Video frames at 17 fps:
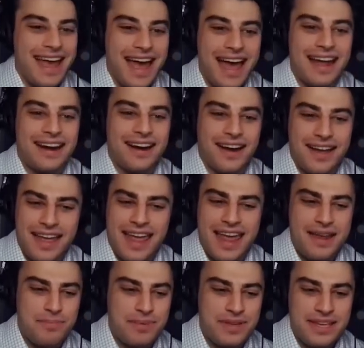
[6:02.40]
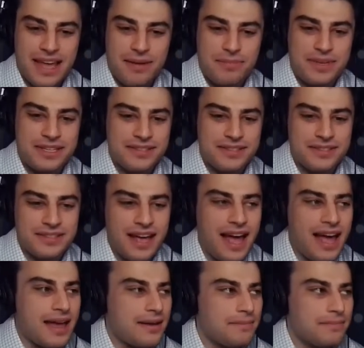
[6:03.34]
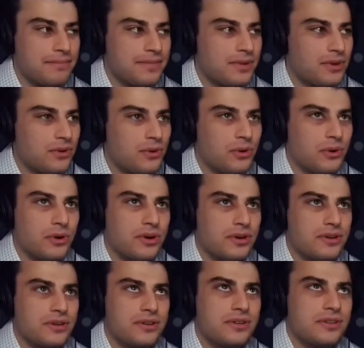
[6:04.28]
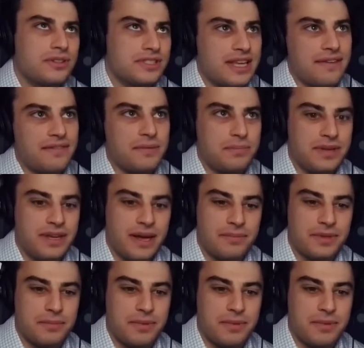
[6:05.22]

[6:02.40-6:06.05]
at 8 p.m. Eastern time or 7 p.m.